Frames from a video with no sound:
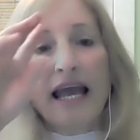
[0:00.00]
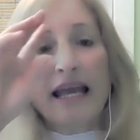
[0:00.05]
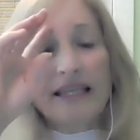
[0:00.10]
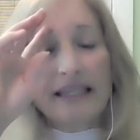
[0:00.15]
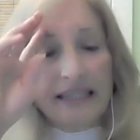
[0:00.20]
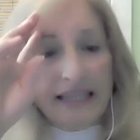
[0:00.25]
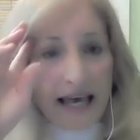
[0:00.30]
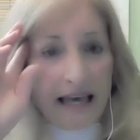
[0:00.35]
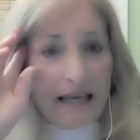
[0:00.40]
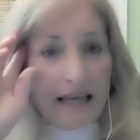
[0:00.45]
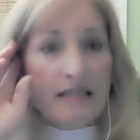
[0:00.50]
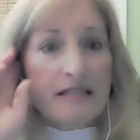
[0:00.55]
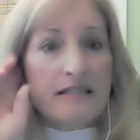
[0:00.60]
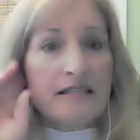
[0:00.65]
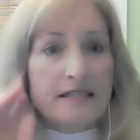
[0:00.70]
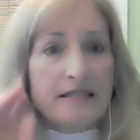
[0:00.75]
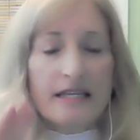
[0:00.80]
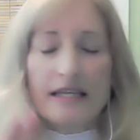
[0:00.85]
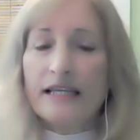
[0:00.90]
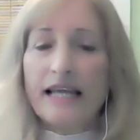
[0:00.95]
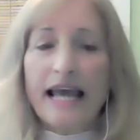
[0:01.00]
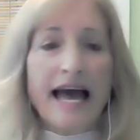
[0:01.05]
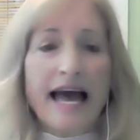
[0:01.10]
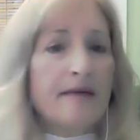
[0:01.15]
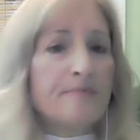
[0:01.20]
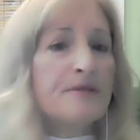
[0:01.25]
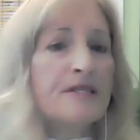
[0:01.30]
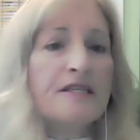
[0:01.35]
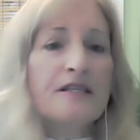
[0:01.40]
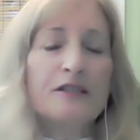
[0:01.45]
Yes, it
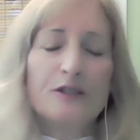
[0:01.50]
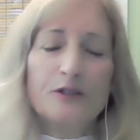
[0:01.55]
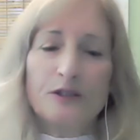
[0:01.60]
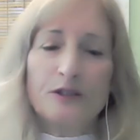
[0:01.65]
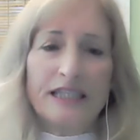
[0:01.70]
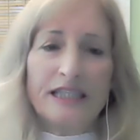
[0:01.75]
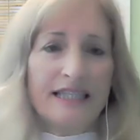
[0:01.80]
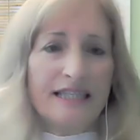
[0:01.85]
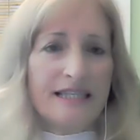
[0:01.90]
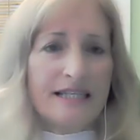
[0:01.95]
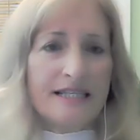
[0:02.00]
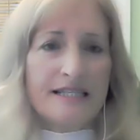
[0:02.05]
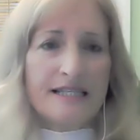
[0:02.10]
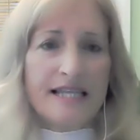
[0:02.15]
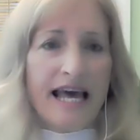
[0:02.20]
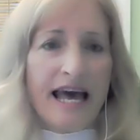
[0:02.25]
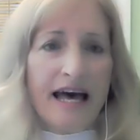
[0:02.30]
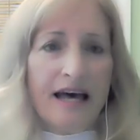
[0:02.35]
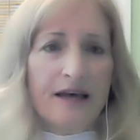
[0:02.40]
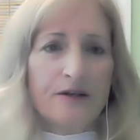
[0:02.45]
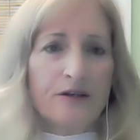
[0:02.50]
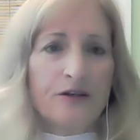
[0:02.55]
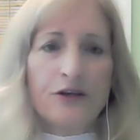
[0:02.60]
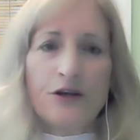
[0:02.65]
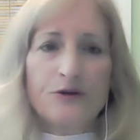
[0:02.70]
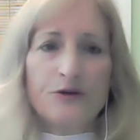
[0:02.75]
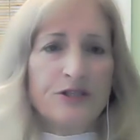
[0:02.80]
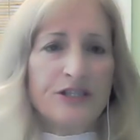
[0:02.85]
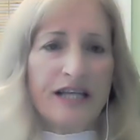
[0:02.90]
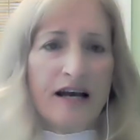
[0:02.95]
absolutely is that,
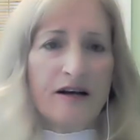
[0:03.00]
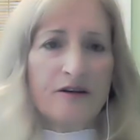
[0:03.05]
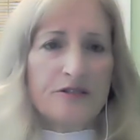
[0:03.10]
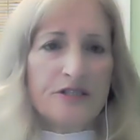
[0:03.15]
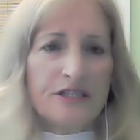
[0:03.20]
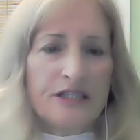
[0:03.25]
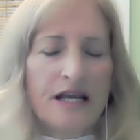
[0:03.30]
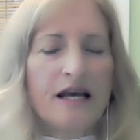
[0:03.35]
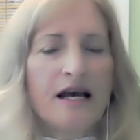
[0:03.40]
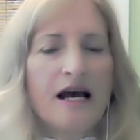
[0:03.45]
no doubt.